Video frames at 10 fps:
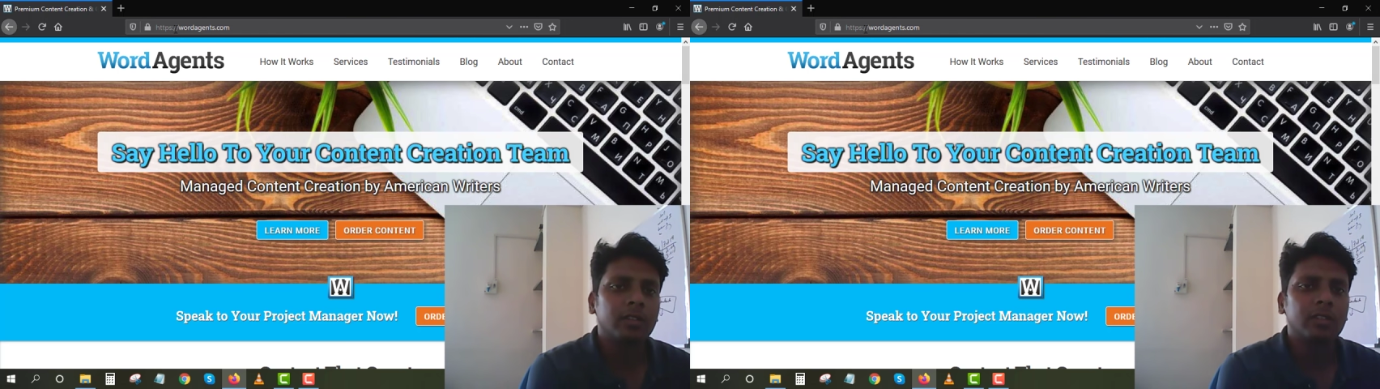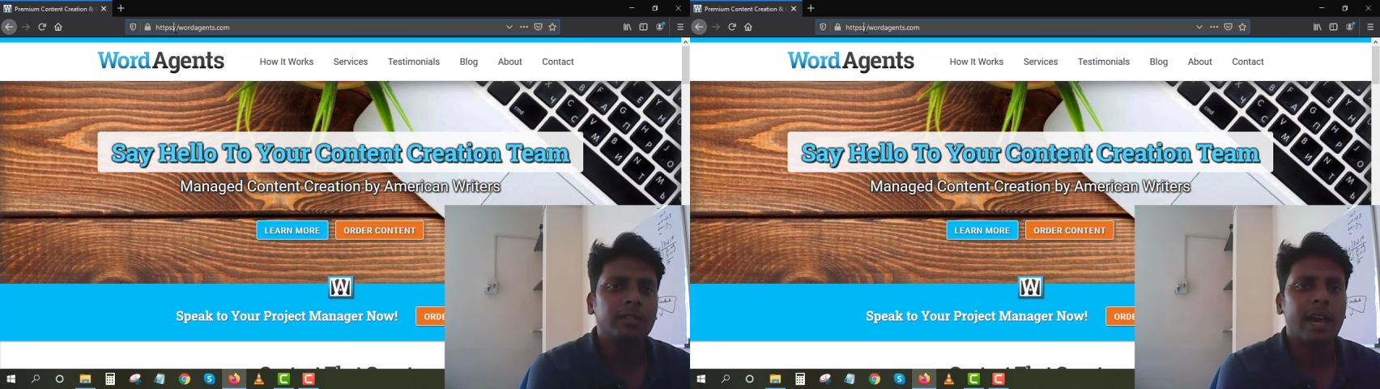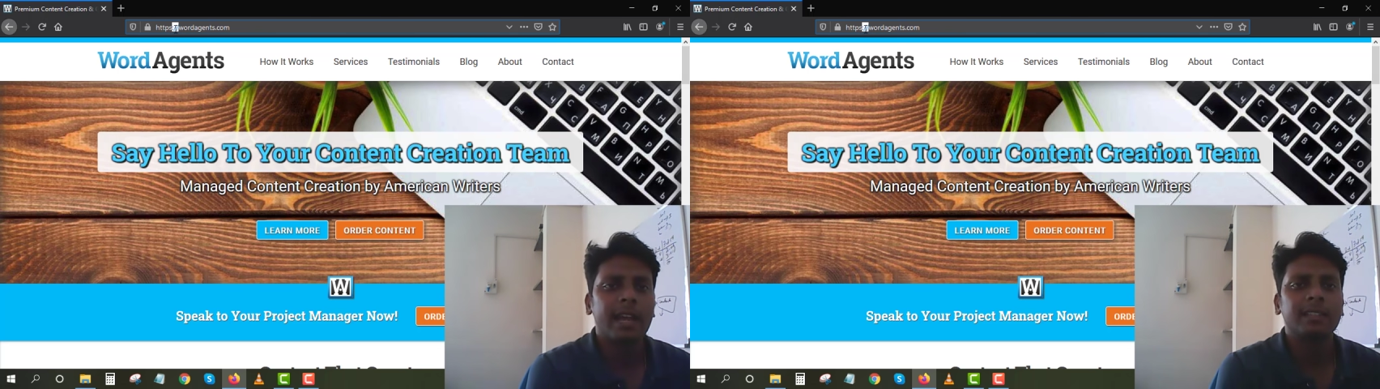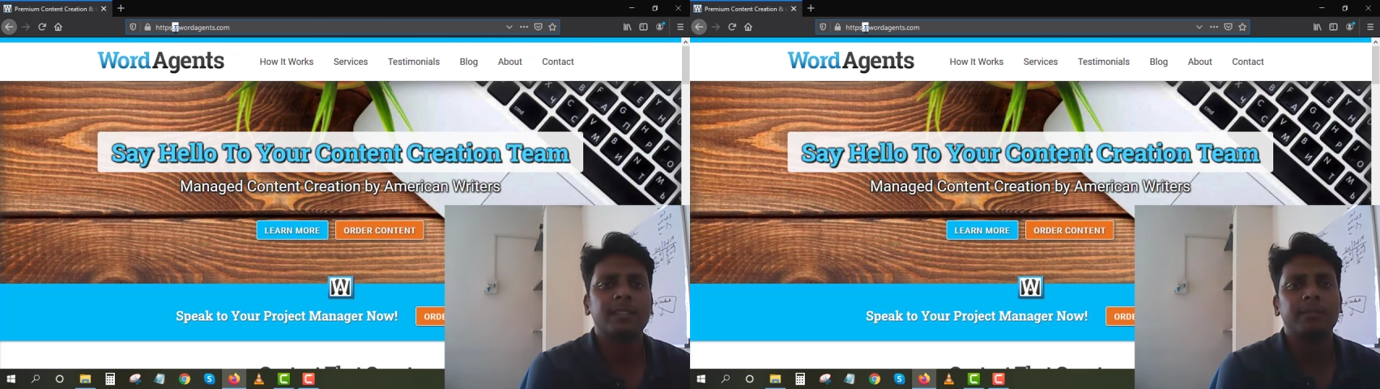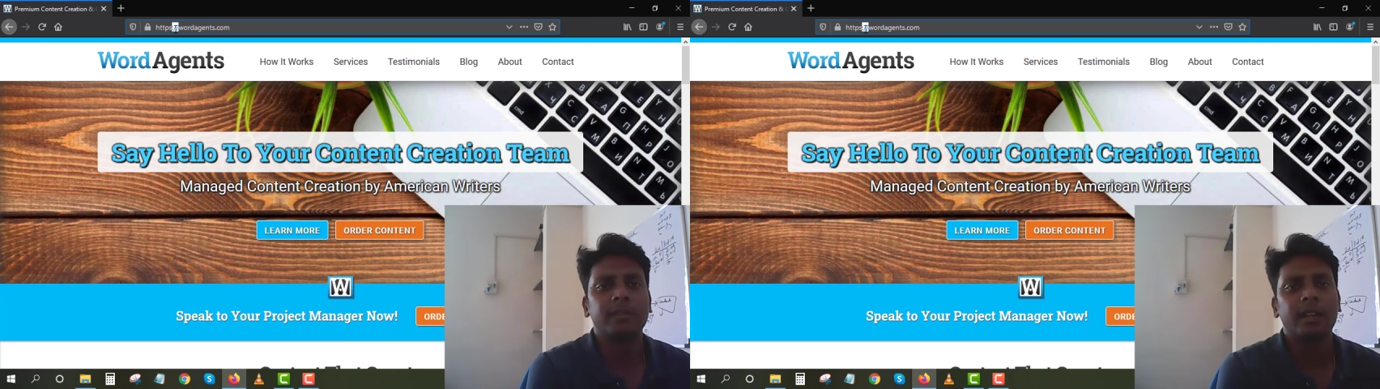you can also hire
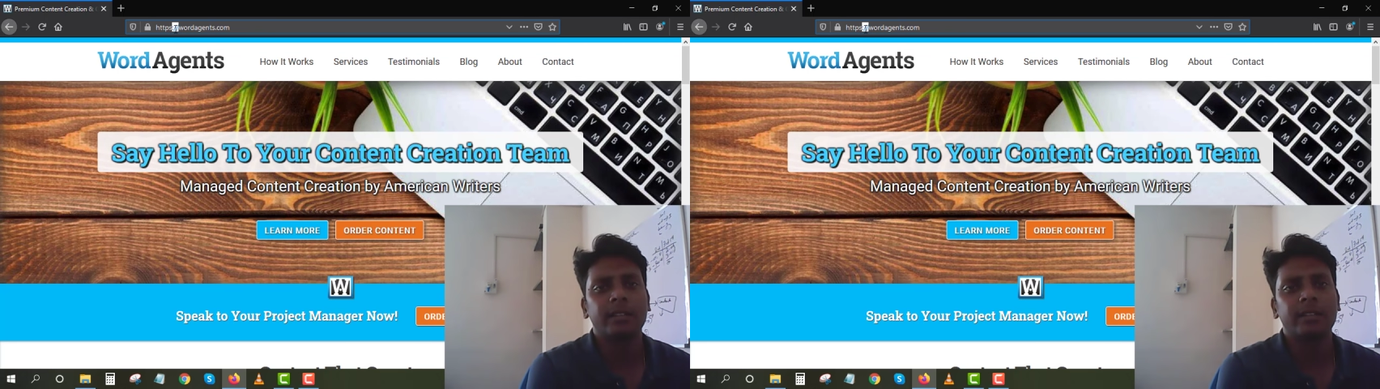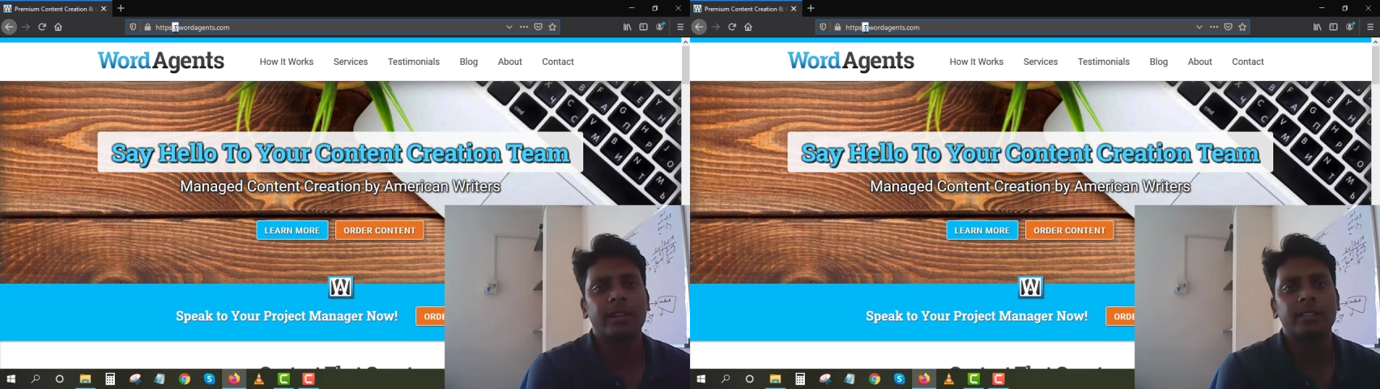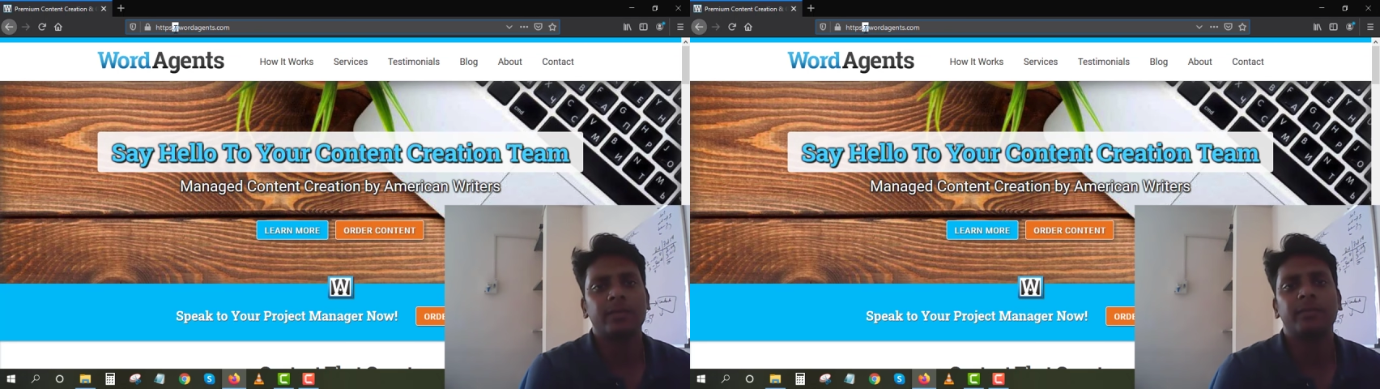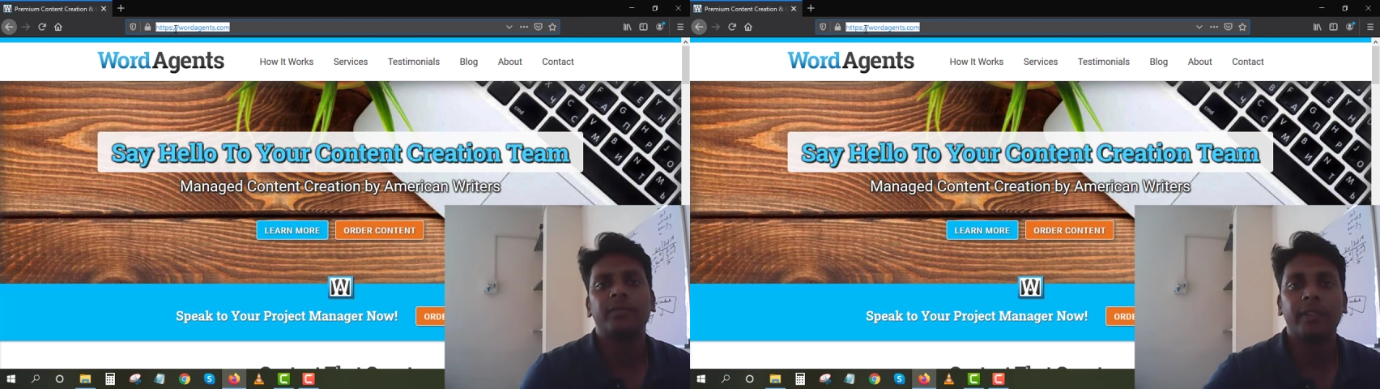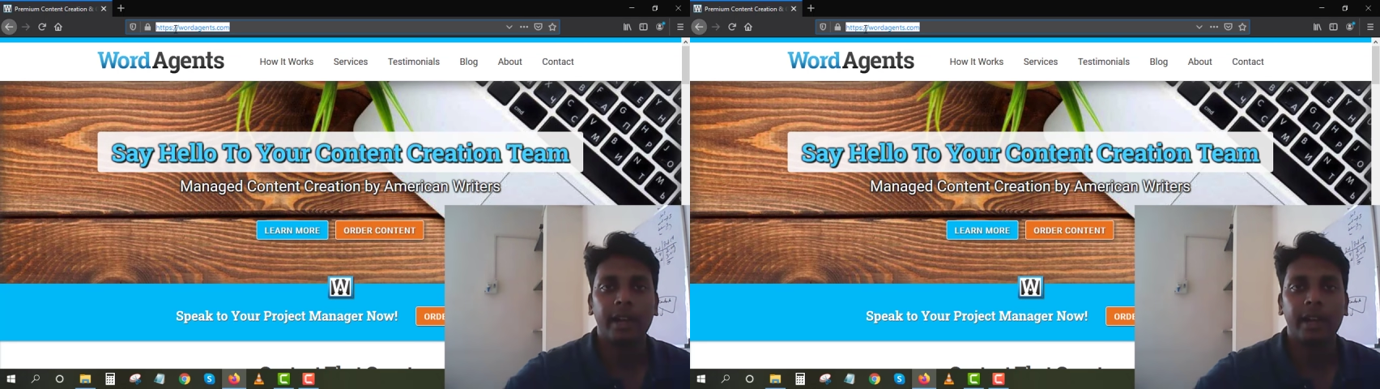some content writers from
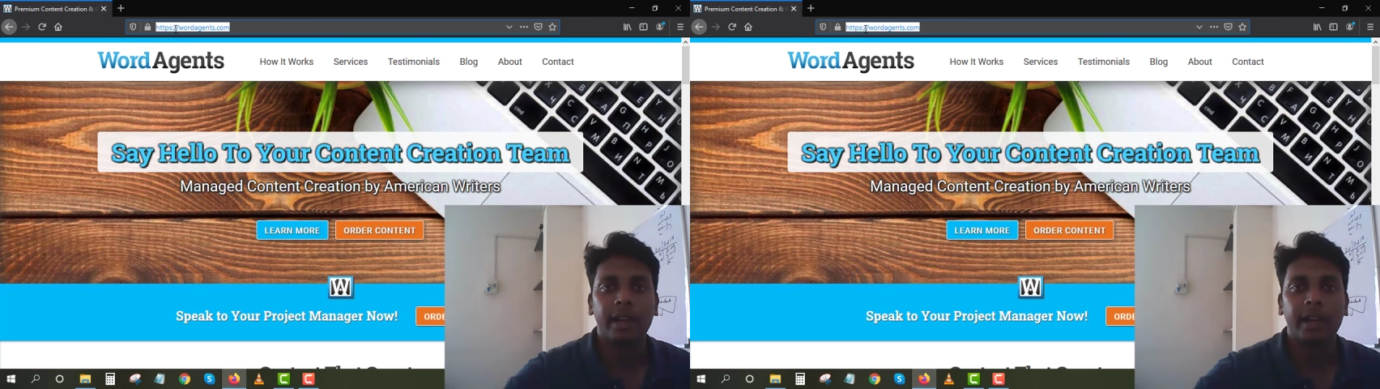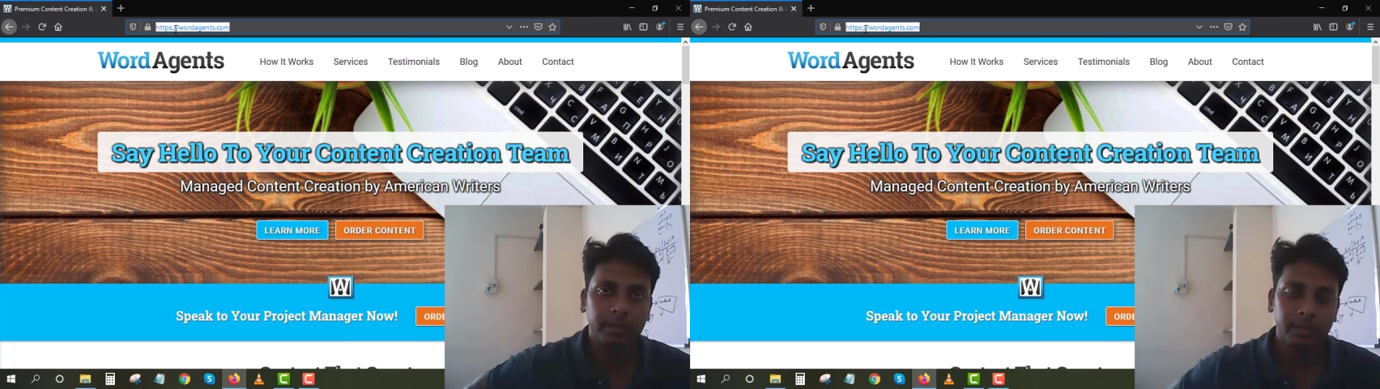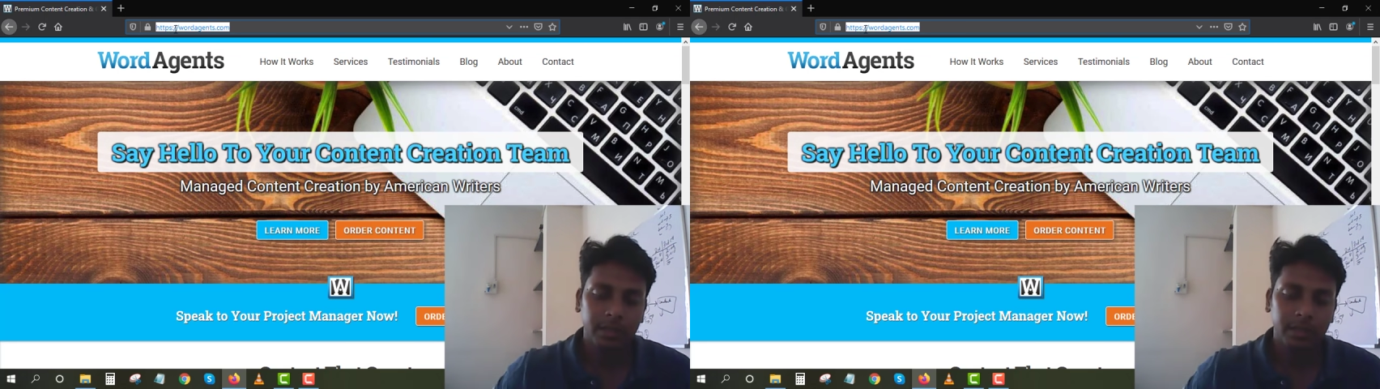Fiverr,